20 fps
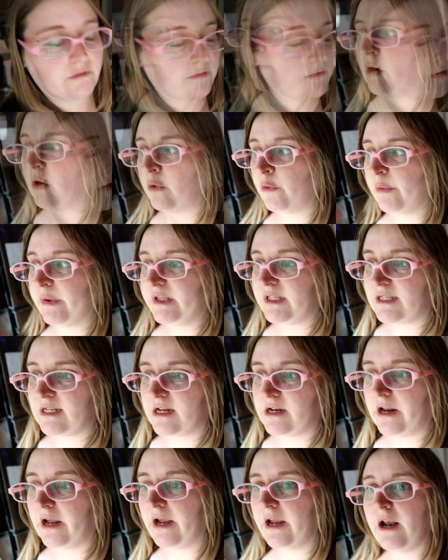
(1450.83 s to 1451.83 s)
When I'm home
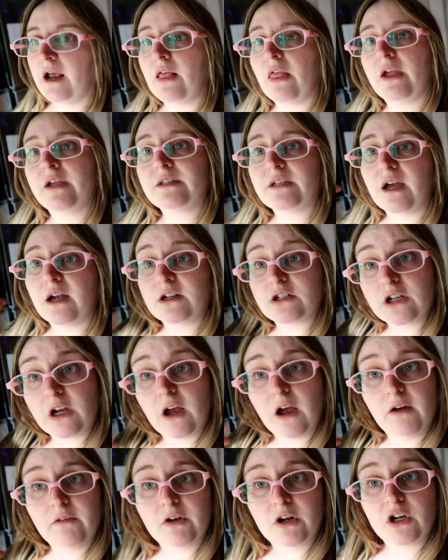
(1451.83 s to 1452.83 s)
Wednesday night, I like to
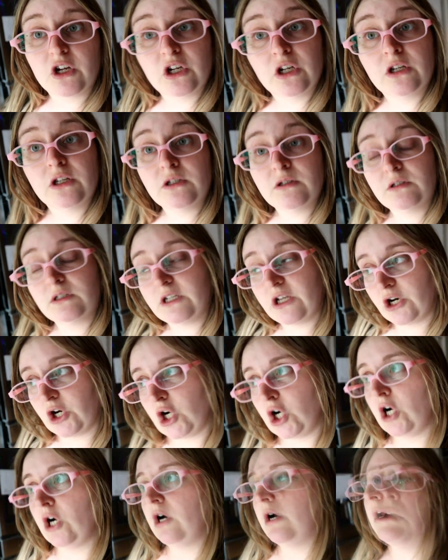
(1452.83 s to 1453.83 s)
actually have a good
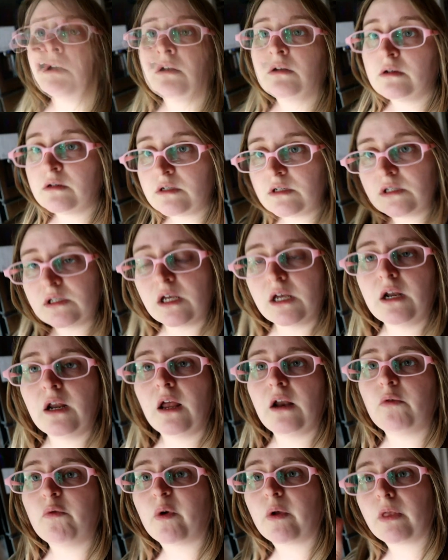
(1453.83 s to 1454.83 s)
dinner,
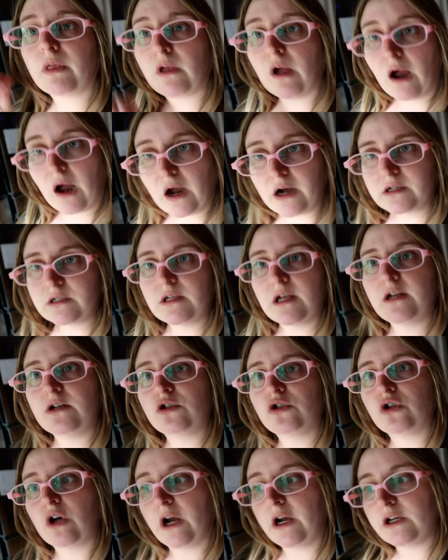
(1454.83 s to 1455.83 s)
sit and relax
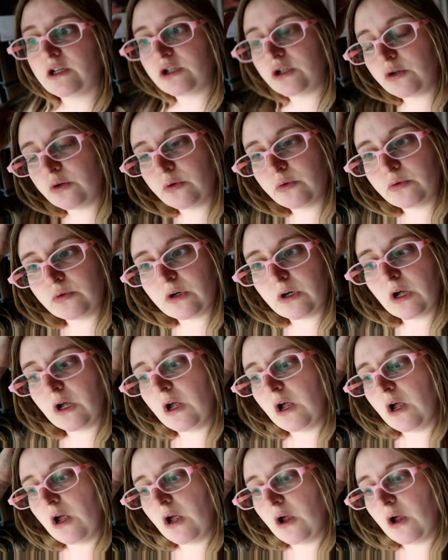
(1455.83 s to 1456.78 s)
and try to